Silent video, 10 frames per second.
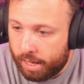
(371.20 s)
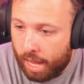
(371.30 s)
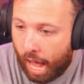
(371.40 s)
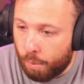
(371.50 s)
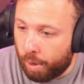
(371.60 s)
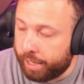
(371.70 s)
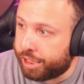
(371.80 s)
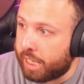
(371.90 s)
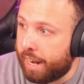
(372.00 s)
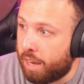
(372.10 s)
I want to
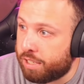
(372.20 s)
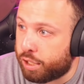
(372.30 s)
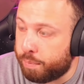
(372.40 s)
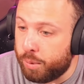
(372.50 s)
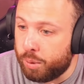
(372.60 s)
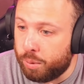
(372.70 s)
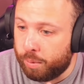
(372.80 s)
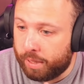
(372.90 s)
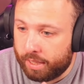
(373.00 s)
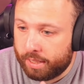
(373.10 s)
shout out
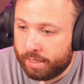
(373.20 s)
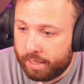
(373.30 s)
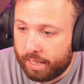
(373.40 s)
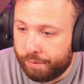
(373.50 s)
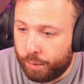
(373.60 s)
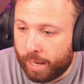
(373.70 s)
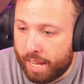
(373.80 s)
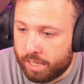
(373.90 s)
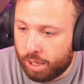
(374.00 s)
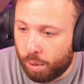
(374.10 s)
Smooth. If you
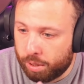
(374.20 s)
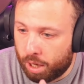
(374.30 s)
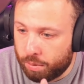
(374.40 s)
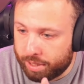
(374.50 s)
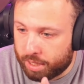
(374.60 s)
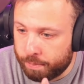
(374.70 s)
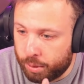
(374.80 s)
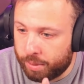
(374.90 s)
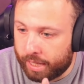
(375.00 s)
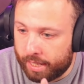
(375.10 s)
guys don't know who
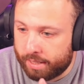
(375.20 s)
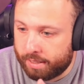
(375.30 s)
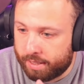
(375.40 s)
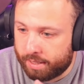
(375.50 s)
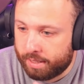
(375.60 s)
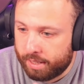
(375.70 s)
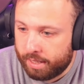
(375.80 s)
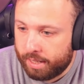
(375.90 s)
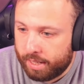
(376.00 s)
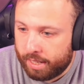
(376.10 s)
Smooth is,
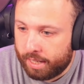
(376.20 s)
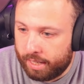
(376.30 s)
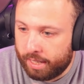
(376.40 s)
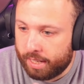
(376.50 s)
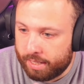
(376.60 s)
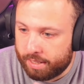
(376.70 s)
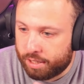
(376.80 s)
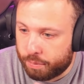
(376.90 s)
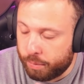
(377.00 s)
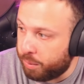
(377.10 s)
he is
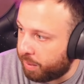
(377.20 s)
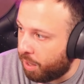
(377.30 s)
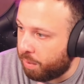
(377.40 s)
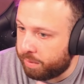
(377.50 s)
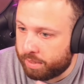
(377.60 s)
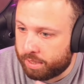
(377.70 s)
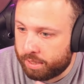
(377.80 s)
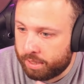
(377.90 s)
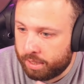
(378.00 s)
Smooth Ownz.